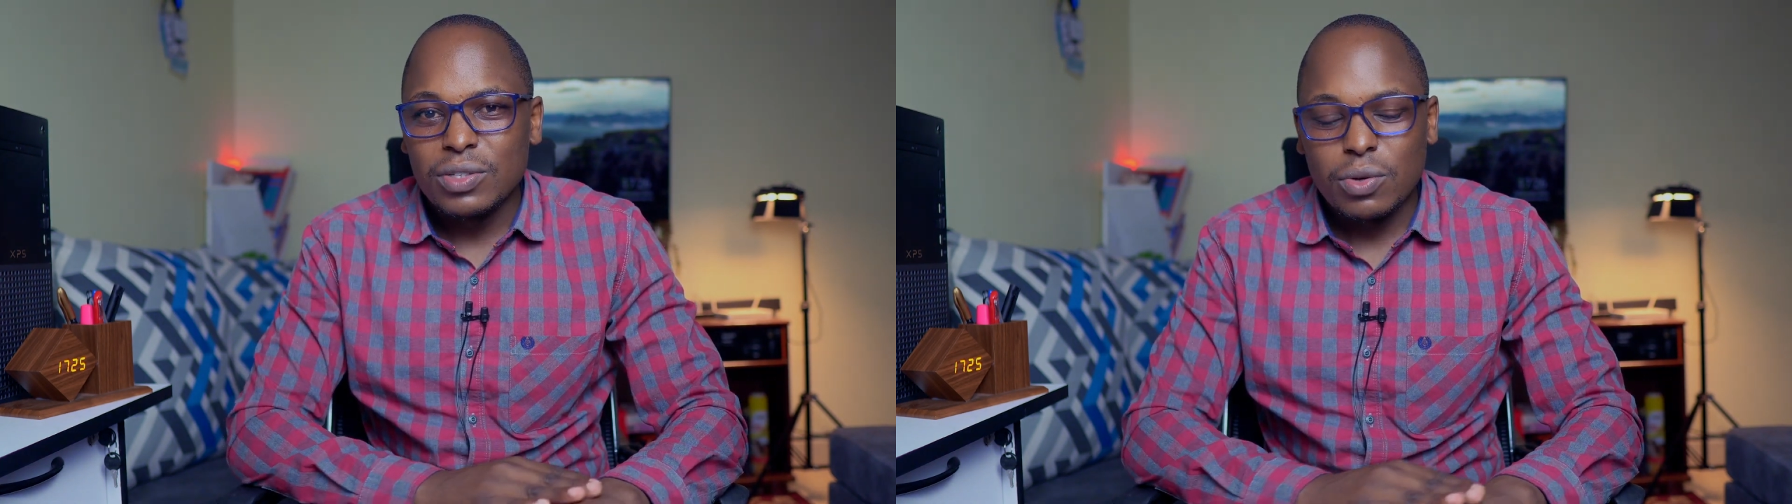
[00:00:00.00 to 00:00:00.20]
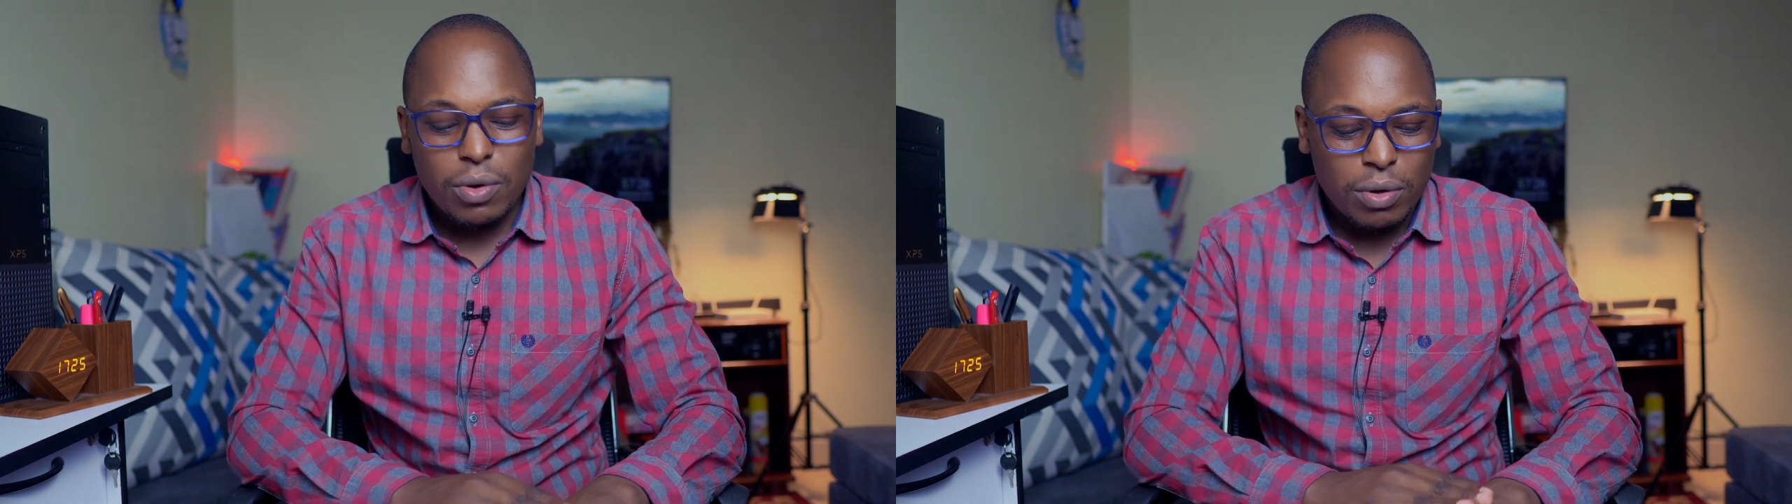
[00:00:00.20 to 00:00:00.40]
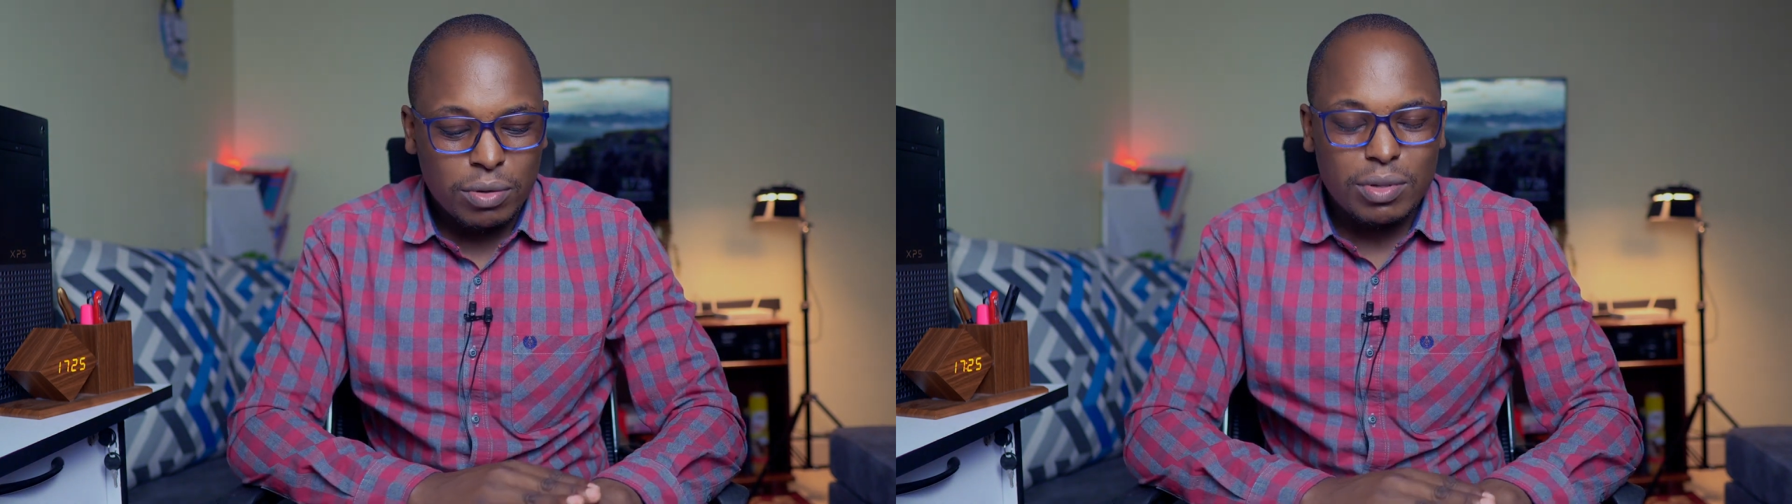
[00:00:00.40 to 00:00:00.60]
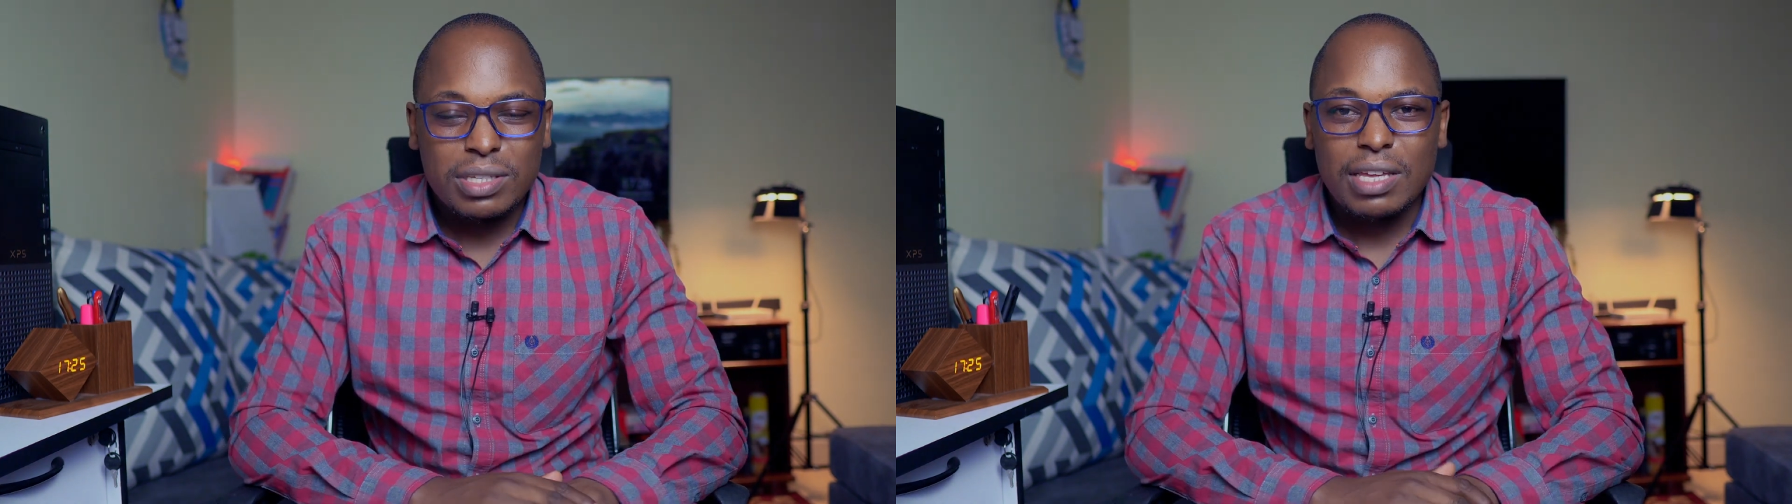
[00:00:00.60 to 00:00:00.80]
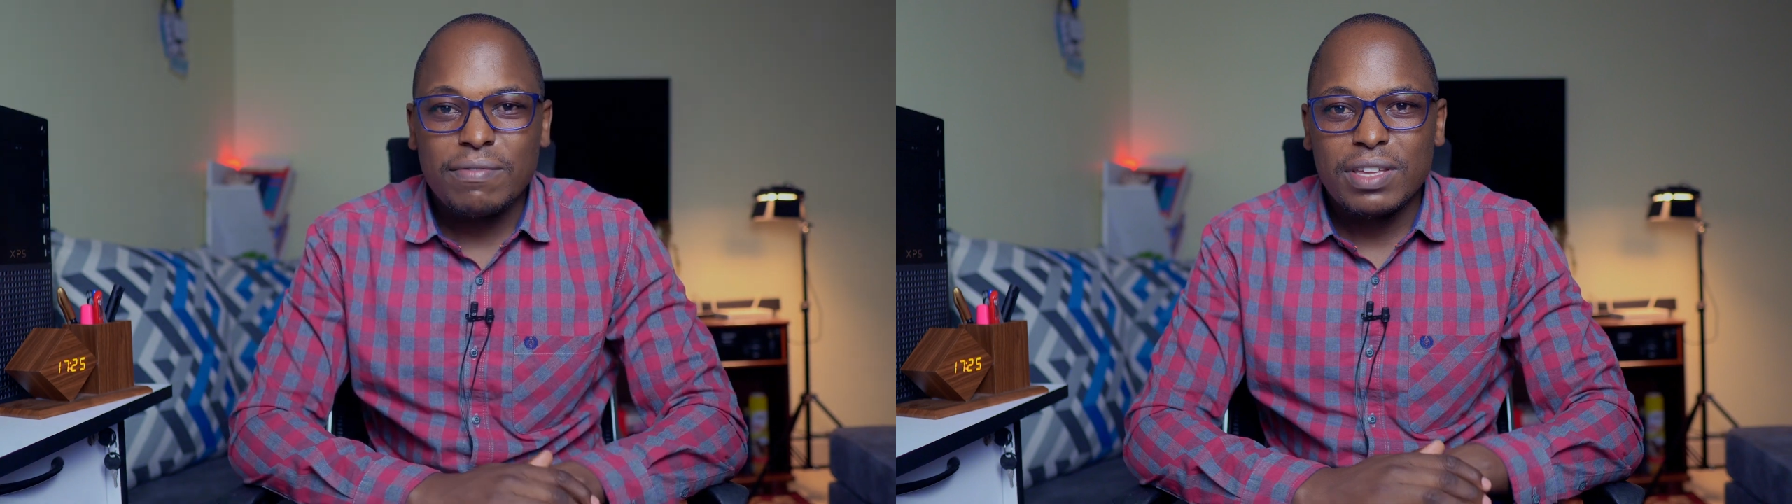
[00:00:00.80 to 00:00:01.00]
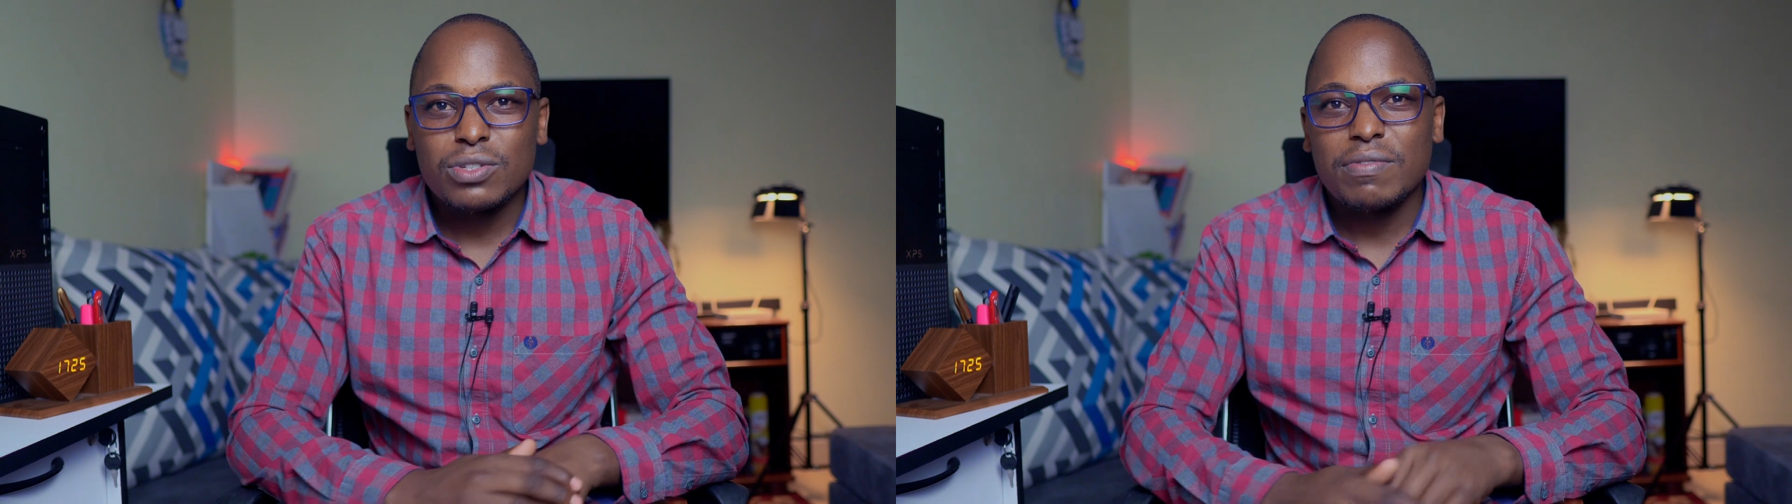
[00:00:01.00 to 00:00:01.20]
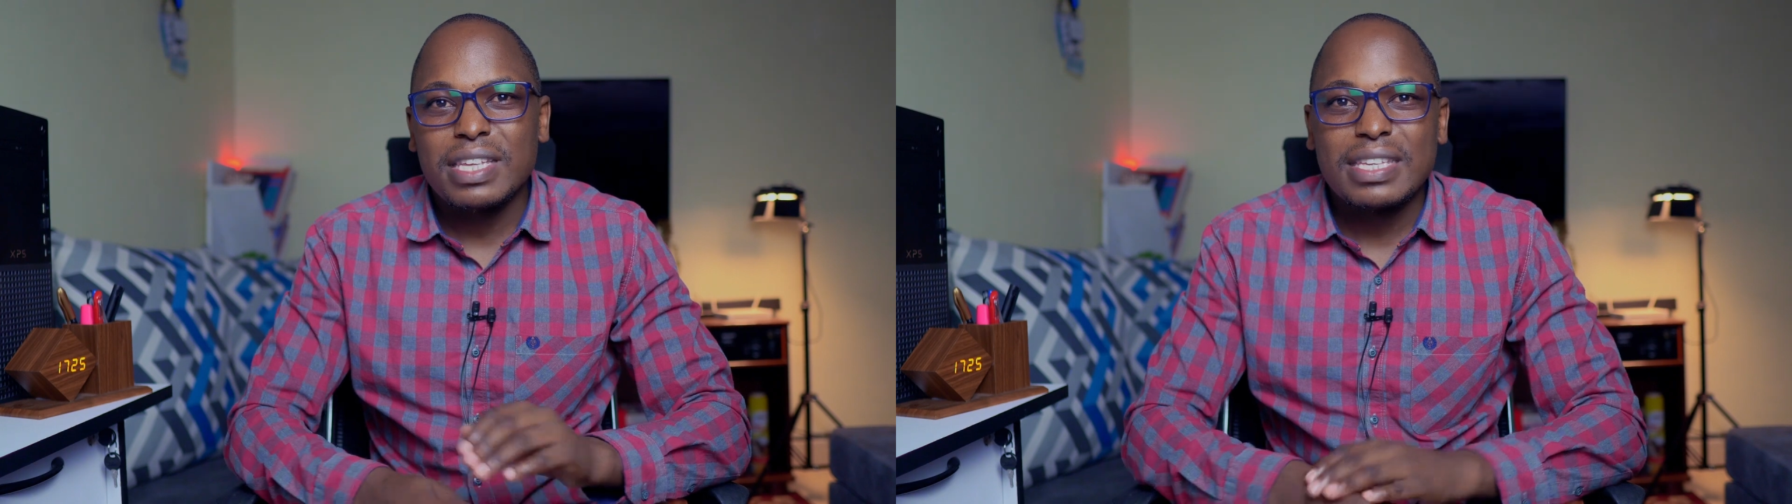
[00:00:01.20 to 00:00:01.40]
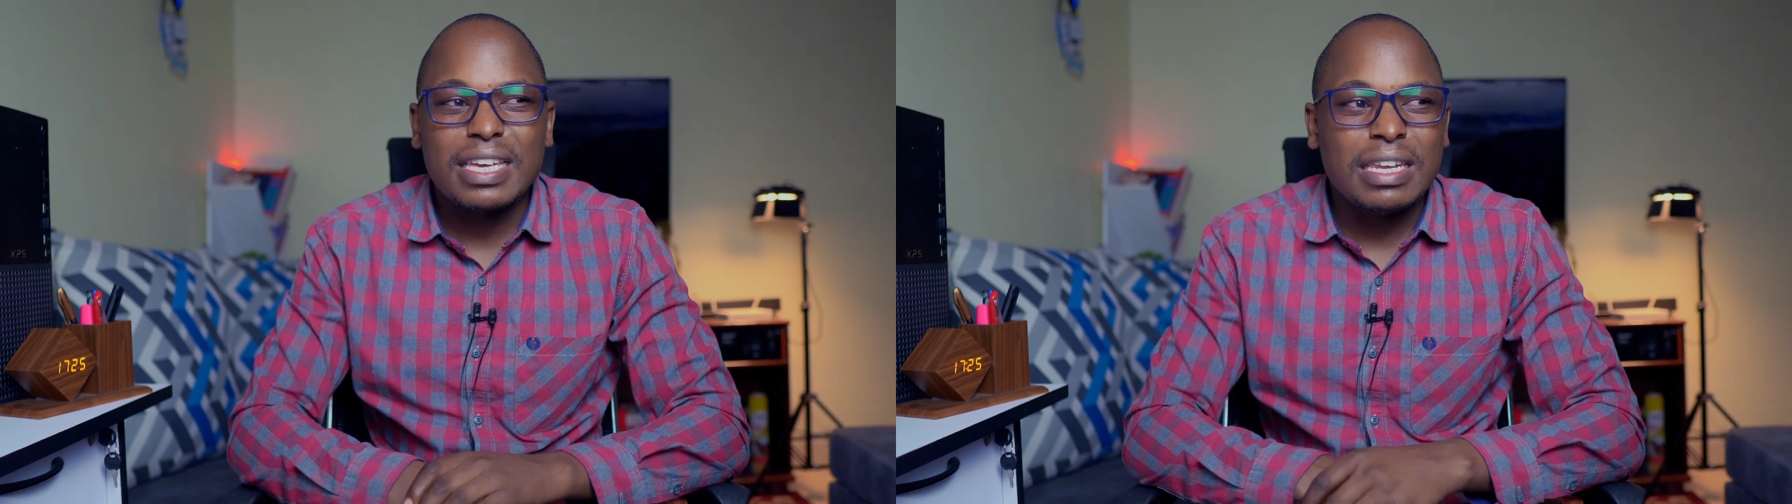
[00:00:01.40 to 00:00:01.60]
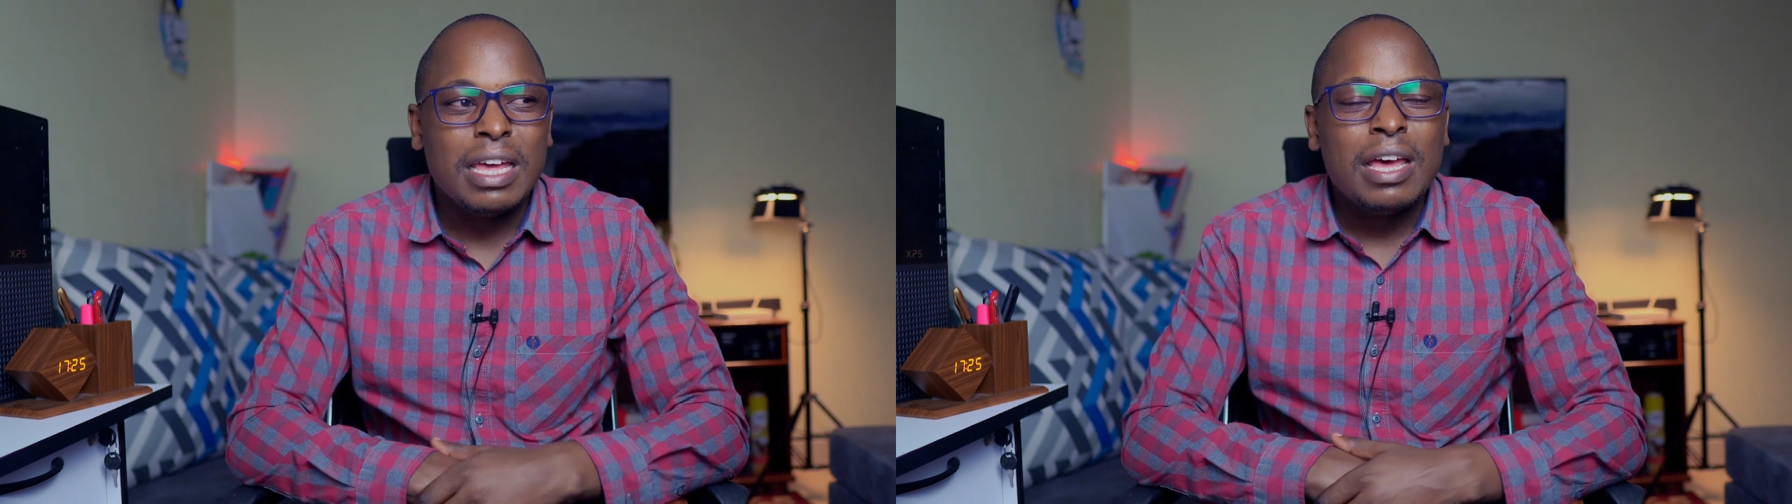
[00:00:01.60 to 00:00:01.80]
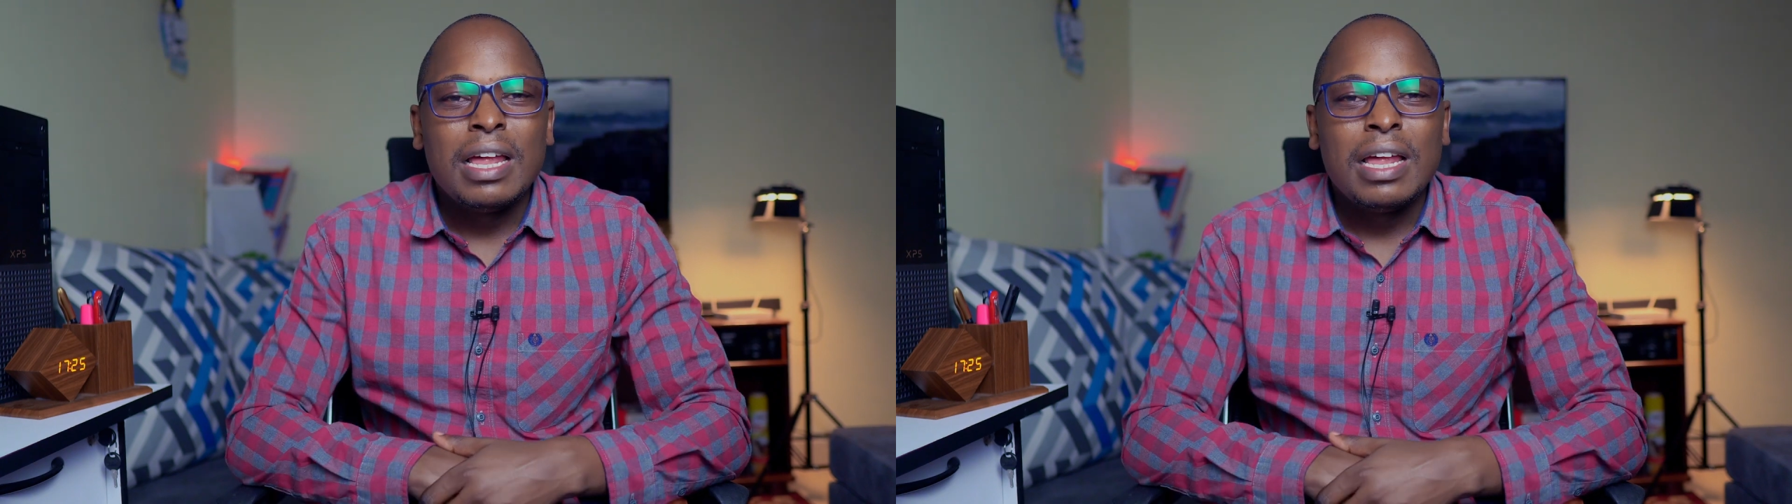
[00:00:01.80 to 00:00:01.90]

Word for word: So your surface of the skin,